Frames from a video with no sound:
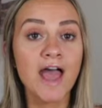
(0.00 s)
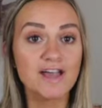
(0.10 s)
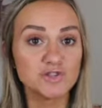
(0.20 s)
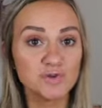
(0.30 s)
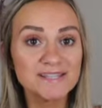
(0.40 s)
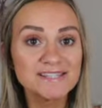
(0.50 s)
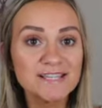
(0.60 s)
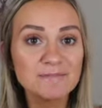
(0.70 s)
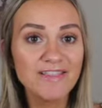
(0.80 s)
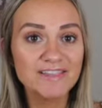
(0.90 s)
as you can
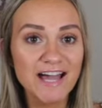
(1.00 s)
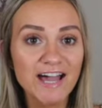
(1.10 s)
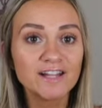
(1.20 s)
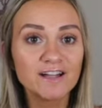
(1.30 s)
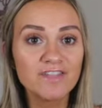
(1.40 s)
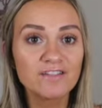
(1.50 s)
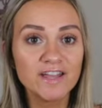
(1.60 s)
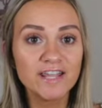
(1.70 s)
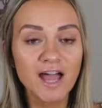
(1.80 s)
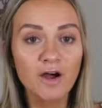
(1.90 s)
see by the title of the
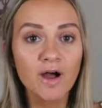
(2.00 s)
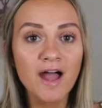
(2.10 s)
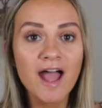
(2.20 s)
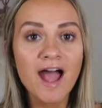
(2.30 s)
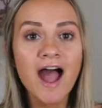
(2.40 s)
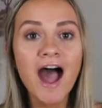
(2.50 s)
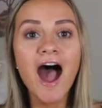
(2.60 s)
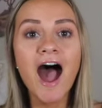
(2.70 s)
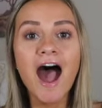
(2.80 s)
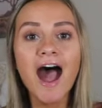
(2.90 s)
video,
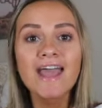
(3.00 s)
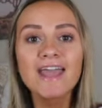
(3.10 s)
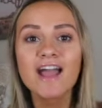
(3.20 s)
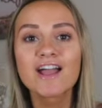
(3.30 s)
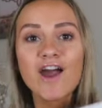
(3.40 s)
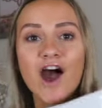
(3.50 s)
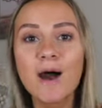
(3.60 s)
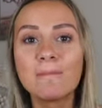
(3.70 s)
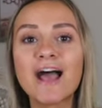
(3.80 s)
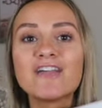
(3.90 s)
I
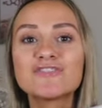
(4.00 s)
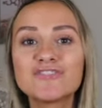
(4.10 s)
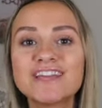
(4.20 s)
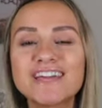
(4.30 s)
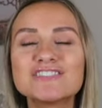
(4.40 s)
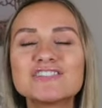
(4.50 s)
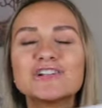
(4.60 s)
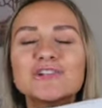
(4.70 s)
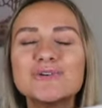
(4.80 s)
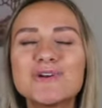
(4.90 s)
got my freaking
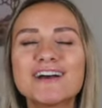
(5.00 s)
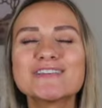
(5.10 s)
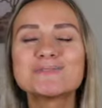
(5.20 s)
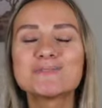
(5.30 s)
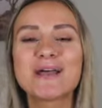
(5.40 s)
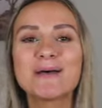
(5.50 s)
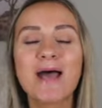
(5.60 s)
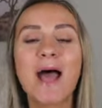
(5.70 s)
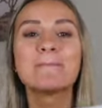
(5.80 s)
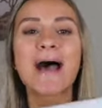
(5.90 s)
Toluca
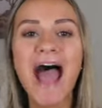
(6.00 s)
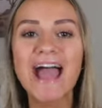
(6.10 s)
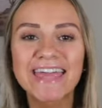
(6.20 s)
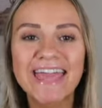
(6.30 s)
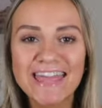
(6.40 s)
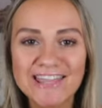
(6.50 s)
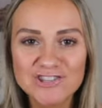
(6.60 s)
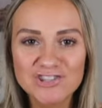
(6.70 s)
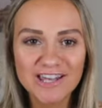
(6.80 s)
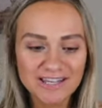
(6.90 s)
Swim
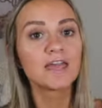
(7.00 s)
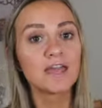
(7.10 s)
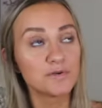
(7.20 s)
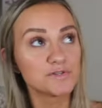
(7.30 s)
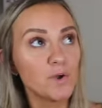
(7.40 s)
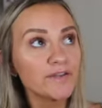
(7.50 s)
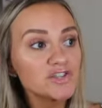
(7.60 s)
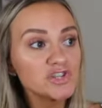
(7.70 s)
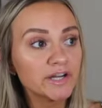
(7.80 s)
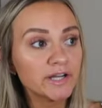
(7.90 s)
package. It was quite the
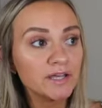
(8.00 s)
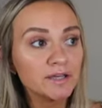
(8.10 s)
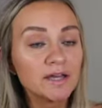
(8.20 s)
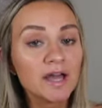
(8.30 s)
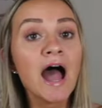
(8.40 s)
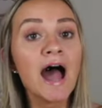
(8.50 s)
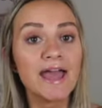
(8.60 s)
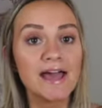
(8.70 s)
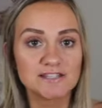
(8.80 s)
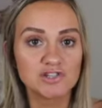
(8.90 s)
journey. I
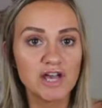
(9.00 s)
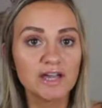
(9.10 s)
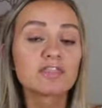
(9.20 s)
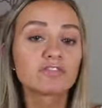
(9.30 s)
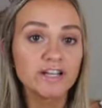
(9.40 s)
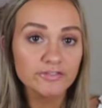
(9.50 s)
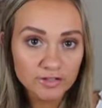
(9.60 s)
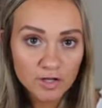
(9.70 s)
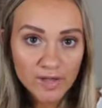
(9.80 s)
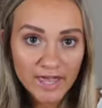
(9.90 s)
had to check in 3
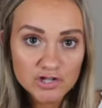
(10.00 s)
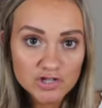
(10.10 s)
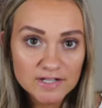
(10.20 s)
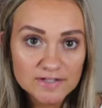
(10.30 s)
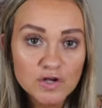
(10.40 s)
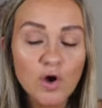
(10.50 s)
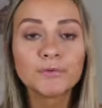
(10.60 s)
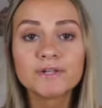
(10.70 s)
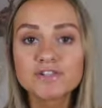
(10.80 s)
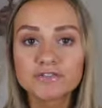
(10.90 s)
different locations
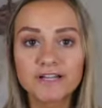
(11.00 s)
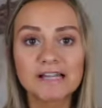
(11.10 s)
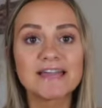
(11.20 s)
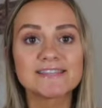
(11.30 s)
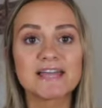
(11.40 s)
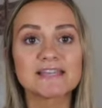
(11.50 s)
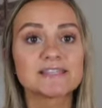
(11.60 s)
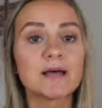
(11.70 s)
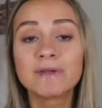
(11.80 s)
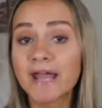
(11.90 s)
only to realize that
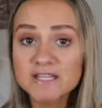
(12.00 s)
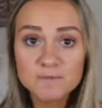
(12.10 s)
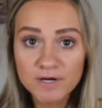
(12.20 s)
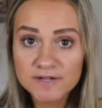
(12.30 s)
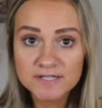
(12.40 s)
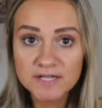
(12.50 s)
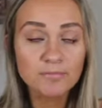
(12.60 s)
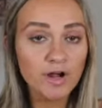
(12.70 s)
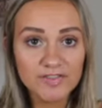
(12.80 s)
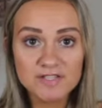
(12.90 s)
some nice person
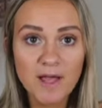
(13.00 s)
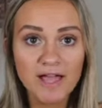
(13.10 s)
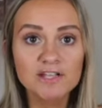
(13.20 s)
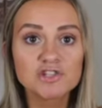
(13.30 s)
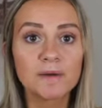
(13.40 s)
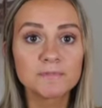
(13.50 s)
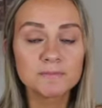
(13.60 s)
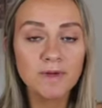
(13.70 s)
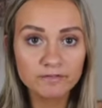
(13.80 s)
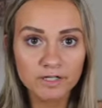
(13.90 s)
brought this package up to
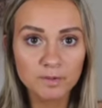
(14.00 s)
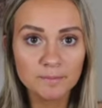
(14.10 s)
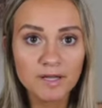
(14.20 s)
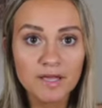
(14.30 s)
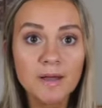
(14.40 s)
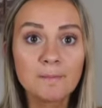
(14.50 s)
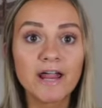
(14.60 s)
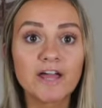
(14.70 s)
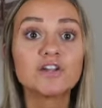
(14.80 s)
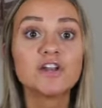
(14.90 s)
my room, but
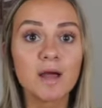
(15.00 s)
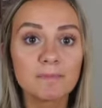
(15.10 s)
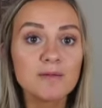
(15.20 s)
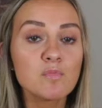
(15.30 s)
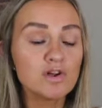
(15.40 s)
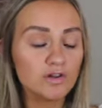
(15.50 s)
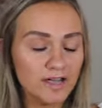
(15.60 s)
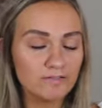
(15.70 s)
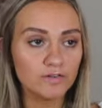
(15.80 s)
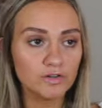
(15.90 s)
I could not be more
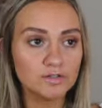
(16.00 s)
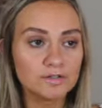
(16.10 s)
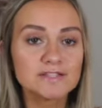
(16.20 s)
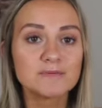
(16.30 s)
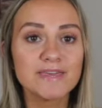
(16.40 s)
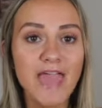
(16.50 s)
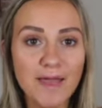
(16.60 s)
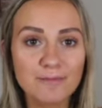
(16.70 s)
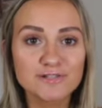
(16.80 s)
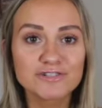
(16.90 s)
grateful to be
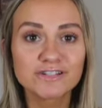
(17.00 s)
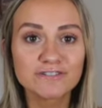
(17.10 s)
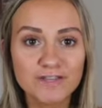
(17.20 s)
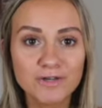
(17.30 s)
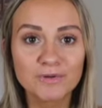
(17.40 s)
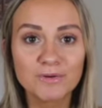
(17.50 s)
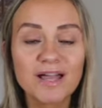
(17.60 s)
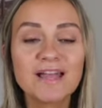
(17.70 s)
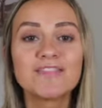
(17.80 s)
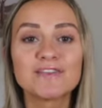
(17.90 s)
able to review
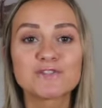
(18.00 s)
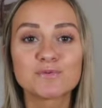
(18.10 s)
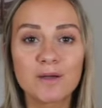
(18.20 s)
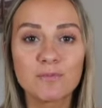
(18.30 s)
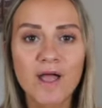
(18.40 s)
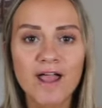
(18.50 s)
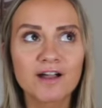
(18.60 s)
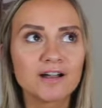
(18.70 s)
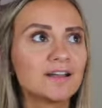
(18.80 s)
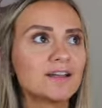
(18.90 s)
the
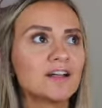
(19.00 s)
swimwear